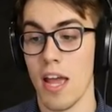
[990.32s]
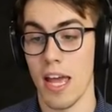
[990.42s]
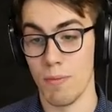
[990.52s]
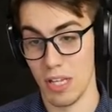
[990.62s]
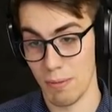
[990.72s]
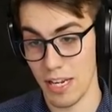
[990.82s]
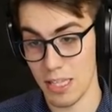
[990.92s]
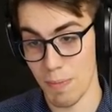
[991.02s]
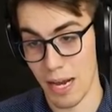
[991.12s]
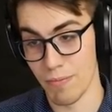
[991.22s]
and we eliminate
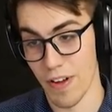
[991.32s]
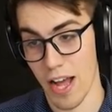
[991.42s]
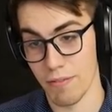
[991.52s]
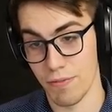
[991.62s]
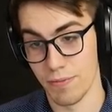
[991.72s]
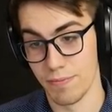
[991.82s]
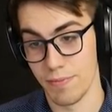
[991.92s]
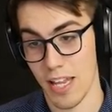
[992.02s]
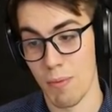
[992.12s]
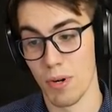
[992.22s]
the bottom five,
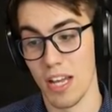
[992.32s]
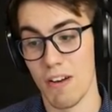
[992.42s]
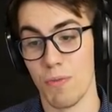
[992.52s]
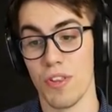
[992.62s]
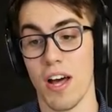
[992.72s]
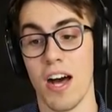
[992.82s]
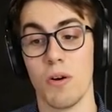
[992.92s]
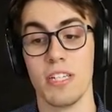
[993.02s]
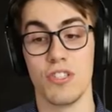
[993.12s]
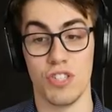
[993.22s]
and we're left with
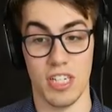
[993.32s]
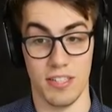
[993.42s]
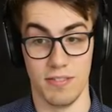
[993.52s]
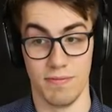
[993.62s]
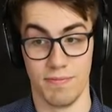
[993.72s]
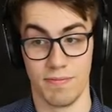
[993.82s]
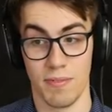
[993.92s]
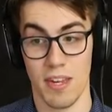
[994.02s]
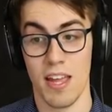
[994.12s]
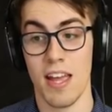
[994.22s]
Always Cheat.
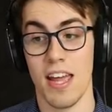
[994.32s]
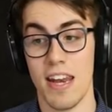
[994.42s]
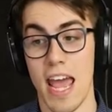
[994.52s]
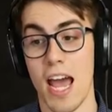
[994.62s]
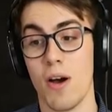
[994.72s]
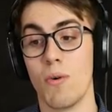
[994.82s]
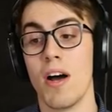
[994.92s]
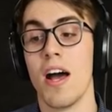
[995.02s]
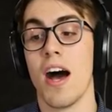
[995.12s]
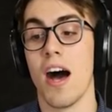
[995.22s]
And
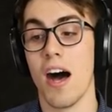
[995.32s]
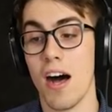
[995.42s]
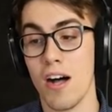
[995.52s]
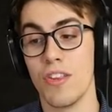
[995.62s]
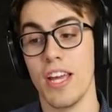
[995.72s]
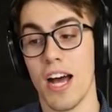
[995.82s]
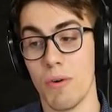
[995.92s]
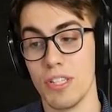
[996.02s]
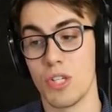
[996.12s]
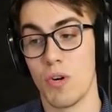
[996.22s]
now, all the
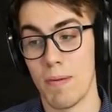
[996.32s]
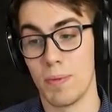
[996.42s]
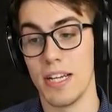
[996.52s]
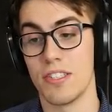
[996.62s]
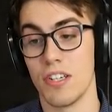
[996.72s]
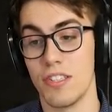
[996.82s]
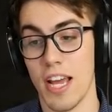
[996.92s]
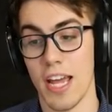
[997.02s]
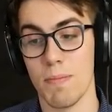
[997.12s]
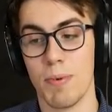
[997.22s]
Always Cooperates are
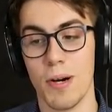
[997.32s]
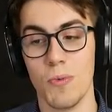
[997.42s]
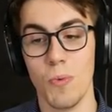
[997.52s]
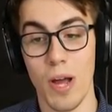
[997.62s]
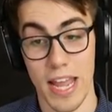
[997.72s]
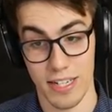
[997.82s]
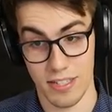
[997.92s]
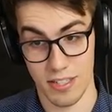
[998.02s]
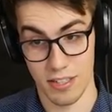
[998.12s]
dead. But wait.